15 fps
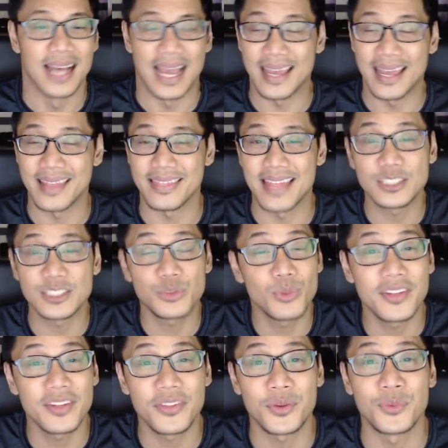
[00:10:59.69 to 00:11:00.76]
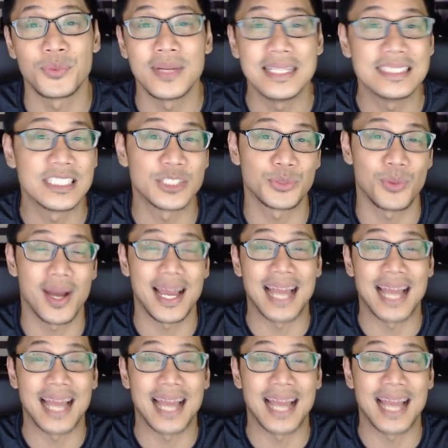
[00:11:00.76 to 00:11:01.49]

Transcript: And that's one of the reasons why I